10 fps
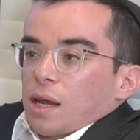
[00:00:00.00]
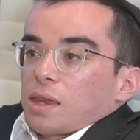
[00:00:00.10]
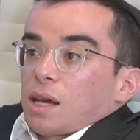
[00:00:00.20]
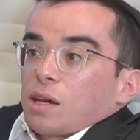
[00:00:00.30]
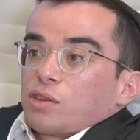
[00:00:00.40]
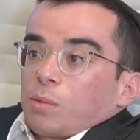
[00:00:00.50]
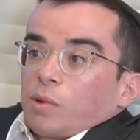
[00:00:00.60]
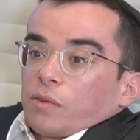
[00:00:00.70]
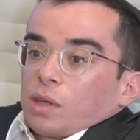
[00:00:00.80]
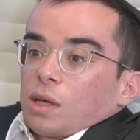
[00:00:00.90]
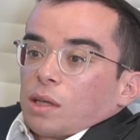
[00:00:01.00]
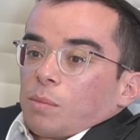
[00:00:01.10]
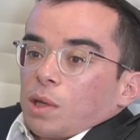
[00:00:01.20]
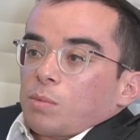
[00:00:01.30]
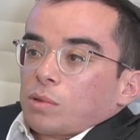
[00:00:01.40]
I thank Hashem every day that
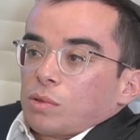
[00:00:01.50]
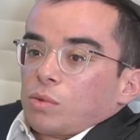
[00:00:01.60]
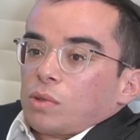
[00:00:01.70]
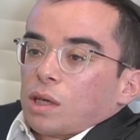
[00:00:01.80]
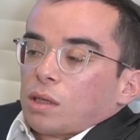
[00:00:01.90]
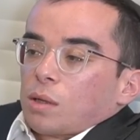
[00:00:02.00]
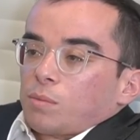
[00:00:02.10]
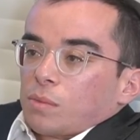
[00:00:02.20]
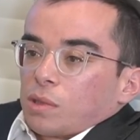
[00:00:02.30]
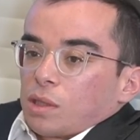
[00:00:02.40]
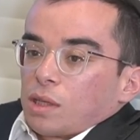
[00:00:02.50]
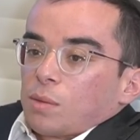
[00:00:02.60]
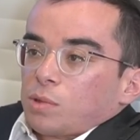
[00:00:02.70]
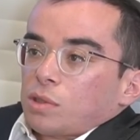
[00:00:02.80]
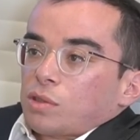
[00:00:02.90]
I'm able to do that, and I'm in
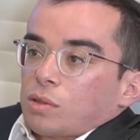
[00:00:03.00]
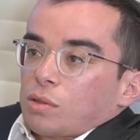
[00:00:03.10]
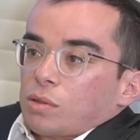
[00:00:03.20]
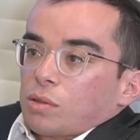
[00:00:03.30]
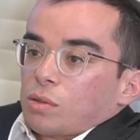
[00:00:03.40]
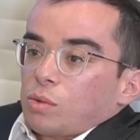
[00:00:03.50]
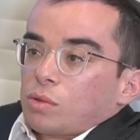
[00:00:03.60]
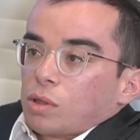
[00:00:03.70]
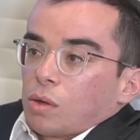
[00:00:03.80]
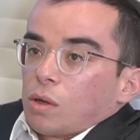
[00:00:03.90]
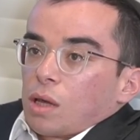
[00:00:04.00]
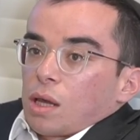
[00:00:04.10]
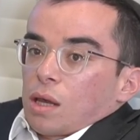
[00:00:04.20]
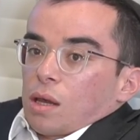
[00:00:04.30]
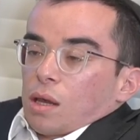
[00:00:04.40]
that position to do so.
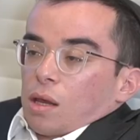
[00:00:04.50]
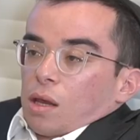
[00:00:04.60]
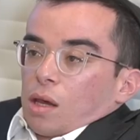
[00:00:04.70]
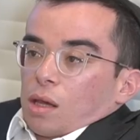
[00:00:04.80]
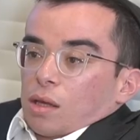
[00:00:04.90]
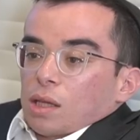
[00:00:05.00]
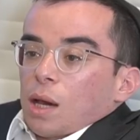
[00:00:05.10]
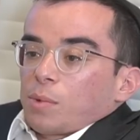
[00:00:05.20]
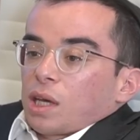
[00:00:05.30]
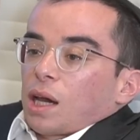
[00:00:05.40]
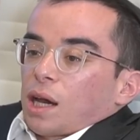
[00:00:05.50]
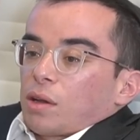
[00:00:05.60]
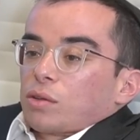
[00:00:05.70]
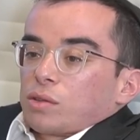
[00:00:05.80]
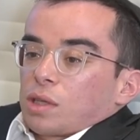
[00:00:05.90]
And on top of that,
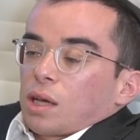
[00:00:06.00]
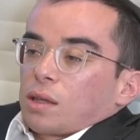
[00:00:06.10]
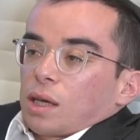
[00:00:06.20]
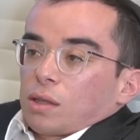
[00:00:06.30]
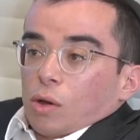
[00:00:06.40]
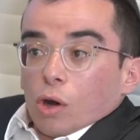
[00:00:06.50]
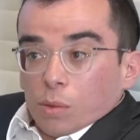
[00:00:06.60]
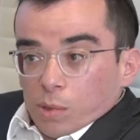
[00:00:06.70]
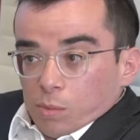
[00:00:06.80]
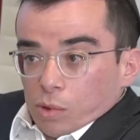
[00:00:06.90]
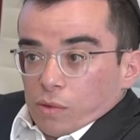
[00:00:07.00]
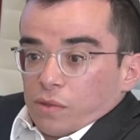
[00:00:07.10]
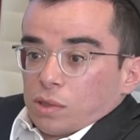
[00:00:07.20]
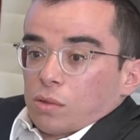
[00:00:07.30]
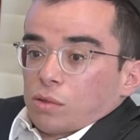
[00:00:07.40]
I understand that there are people with
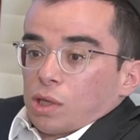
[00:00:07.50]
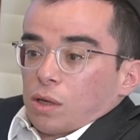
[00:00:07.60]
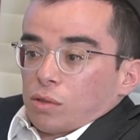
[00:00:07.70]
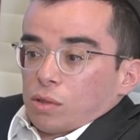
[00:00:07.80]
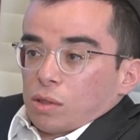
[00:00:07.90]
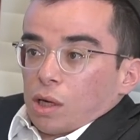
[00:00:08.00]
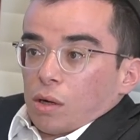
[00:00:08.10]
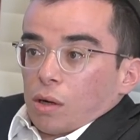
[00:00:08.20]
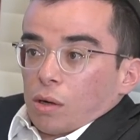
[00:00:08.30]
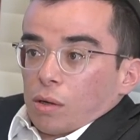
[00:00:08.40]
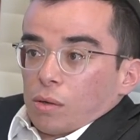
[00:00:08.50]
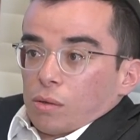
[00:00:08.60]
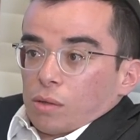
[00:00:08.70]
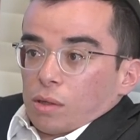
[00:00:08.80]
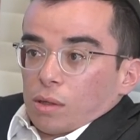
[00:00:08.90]
physical challenges that are
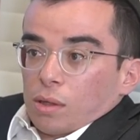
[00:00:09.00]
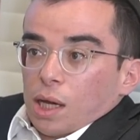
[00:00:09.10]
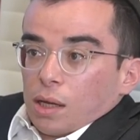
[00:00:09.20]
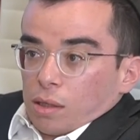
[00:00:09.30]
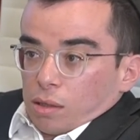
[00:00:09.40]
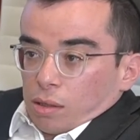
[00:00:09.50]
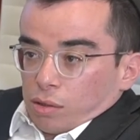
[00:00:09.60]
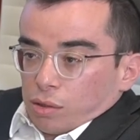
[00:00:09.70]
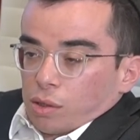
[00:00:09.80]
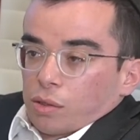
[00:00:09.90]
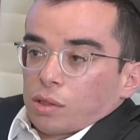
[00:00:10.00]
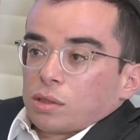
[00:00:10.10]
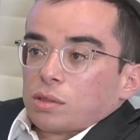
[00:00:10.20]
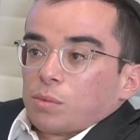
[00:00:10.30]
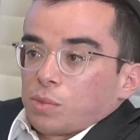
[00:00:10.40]
not necessarily in
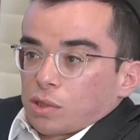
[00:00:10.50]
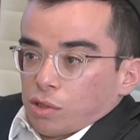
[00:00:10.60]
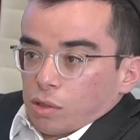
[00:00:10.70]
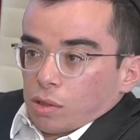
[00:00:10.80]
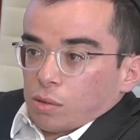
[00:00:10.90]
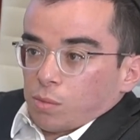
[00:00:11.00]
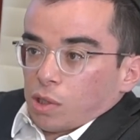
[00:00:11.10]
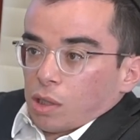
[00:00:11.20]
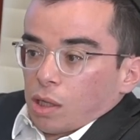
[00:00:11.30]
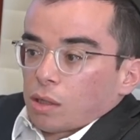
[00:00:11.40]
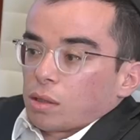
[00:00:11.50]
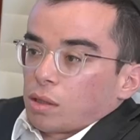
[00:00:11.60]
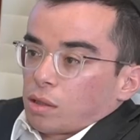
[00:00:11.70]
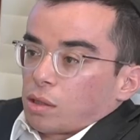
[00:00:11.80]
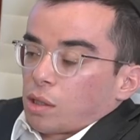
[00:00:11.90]
the same position as me, and
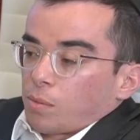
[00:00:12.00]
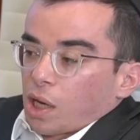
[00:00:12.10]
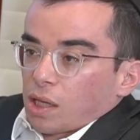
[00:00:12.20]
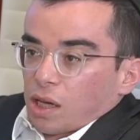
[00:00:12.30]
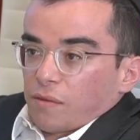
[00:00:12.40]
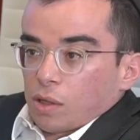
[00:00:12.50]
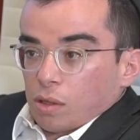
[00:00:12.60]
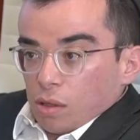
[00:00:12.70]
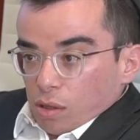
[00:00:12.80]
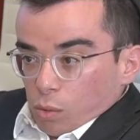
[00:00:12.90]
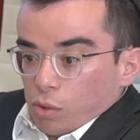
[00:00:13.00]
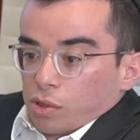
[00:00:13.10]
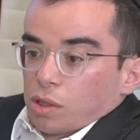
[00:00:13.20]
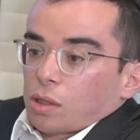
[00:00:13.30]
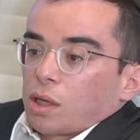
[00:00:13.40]
they might have it
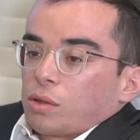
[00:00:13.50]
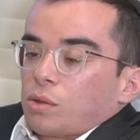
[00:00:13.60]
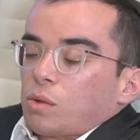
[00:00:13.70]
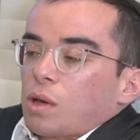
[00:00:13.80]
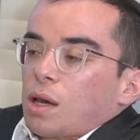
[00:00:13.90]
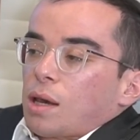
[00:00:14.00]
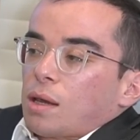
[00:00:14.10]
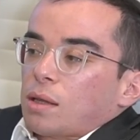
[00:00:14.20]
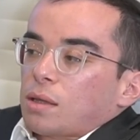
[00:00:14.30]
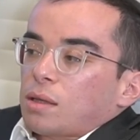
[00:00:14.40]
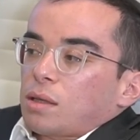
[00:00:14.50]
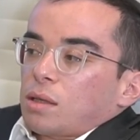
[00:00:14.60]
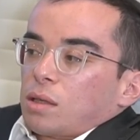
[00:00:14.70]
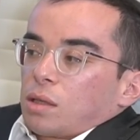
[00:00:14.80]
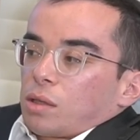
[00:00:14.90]
worse than I do. And,
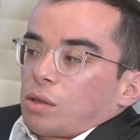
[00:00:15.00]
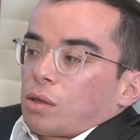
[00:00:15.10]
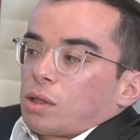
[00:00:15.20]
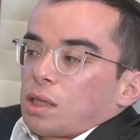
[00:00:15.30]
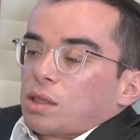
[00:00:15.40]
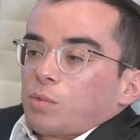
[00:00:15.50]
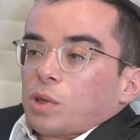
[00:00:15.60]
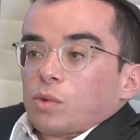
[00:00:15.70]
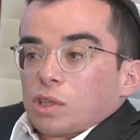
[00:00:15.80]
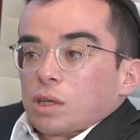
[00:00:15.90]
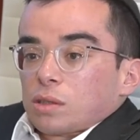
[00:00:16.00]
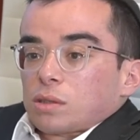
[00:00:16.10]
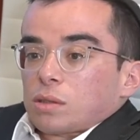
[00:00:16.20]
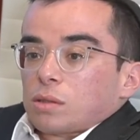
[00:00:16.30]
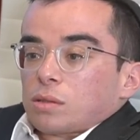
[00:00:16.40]
you know, that's something which I
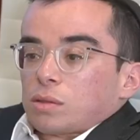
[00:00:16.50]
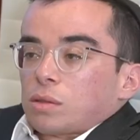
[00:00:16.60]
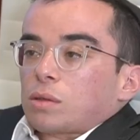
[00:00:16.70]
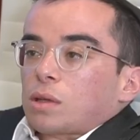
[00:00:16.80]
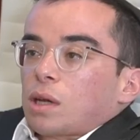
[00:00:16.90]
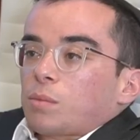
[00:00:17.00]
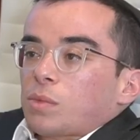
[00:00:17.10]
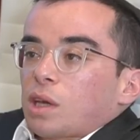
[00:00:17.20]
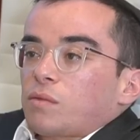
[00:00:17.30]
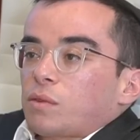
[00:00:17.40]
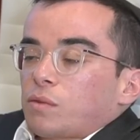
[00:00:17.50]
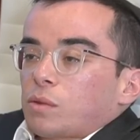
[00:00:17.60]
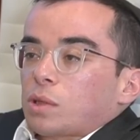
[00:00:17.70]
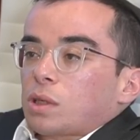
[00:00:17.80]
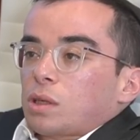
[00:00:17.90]
still am thankful
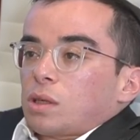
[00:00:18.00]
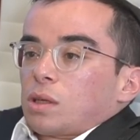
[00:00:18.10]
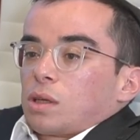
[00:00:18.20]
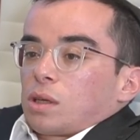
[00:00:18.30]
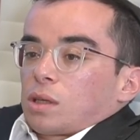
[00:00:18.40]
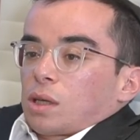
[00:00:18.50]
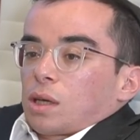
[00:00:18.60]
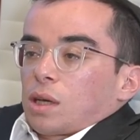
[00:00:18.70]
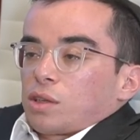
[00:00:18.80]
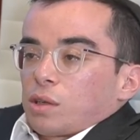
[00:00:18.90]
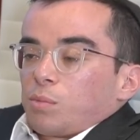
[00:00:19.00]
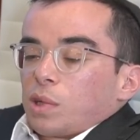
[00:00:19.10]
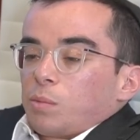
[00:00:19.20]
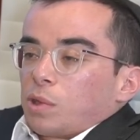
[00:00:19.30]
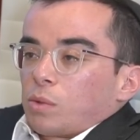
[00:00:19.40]
for, that Hashem
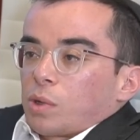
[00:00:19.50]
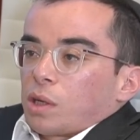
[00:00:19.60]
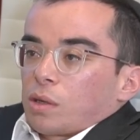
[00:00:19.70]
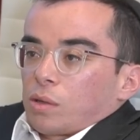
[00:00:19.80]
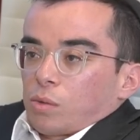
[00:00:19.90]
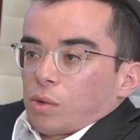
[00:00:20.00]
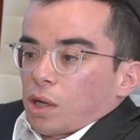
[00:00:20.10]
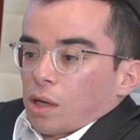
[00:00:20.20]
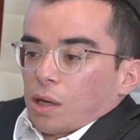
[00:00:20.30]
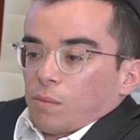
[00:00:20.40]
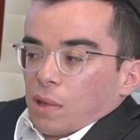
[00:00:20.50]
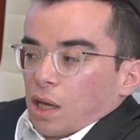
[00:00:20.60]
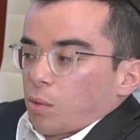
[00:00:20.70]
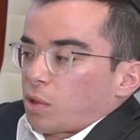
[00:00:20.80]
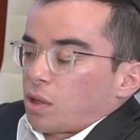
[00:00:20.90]
made me the way who I am.
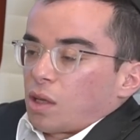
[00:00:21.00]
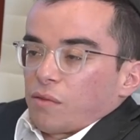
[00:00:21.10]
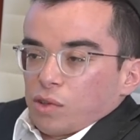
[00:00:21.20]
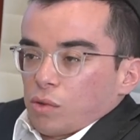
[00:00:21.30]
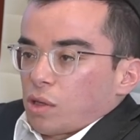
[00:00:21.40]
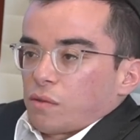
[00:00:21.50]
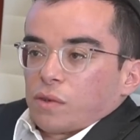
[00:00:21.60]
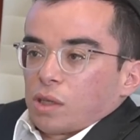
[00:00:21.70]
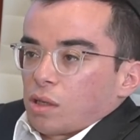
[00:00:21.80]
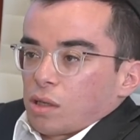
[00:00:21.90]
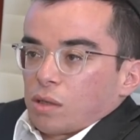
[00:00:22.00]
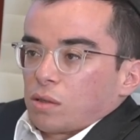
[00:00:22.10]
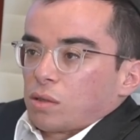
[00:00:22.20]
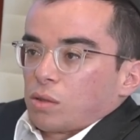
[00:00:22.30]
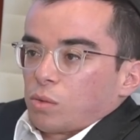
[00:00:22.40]
I would never trade it for anything
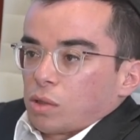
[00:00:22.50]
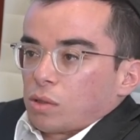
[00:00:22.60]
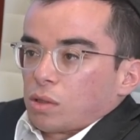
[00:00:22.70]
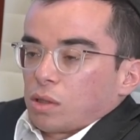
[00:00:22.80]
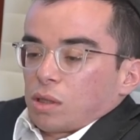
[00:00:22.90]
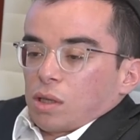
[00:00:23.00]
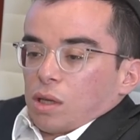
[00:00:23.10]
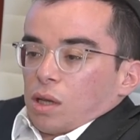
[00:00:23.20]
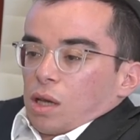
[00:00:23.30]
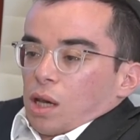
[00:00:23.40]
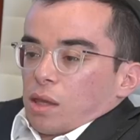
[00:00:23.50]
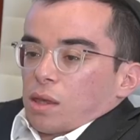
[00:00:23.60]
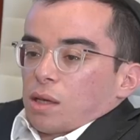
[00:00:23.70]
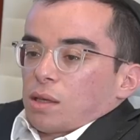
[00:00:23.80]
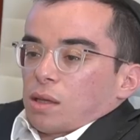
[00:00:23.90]
else in the world. I
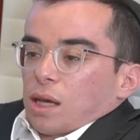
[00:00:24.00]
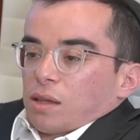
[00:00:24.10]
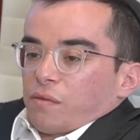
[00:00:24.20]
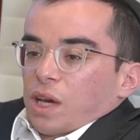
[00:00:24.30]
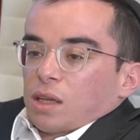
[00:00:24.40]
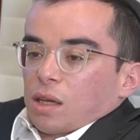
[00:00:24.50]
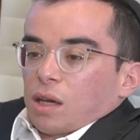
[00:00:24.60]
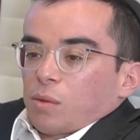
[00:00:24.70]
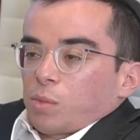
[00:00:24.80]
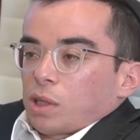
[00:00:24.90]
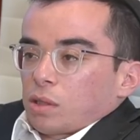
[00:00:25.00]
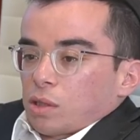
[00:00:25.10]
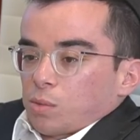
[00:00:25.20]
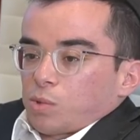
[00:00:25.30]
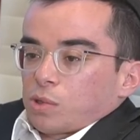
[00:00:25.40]
think that the fact that I've been in
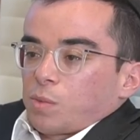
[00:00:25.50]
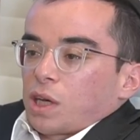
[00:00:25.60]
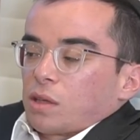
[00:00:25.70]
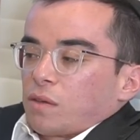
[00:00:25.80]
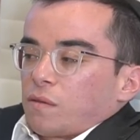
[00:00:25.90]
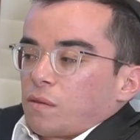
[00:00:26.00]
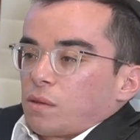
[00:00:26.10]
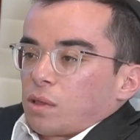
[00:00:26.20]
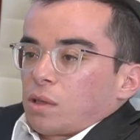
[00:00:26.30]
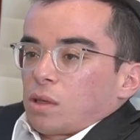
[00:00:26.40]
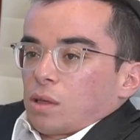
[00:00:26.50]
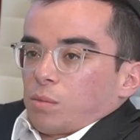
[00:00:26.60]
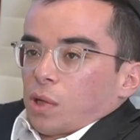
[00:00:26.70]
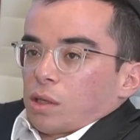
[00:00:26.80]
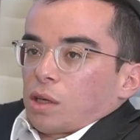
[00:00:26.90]
this perspective
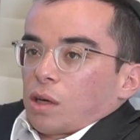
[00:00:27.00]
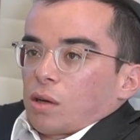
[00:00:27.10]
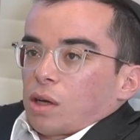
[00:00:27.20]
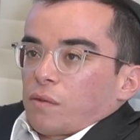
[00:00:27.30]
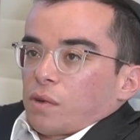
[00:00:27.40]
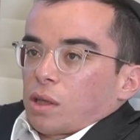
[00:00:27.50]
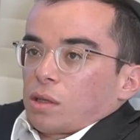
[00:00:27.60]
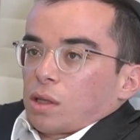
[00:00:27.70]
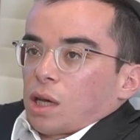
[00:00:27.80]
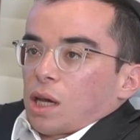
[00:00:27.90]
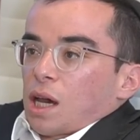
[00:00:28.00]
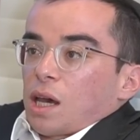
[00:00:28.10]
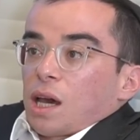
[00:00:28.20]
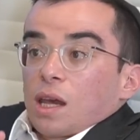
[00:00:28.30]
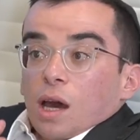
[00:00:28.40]
my entire life, and
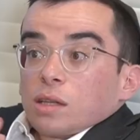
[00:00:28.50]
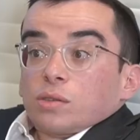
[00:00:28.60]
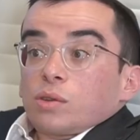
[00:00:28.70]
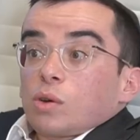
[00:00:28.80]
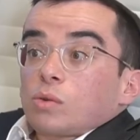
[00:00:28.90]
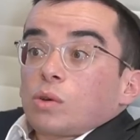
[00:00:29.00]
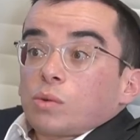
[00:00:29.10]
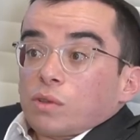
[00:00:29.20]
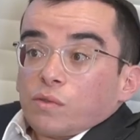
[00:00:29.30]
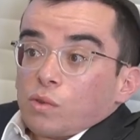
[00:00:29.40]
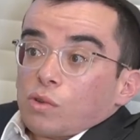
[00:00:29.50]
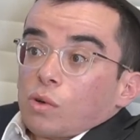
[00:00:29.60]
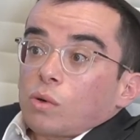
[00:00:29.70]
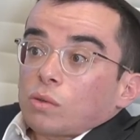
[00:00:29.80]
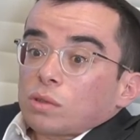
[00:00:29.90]
I honestly don't know what the future
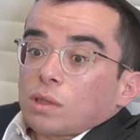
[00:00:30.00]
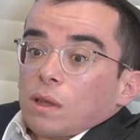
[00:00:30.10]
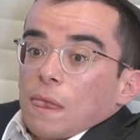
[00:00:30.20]
holds,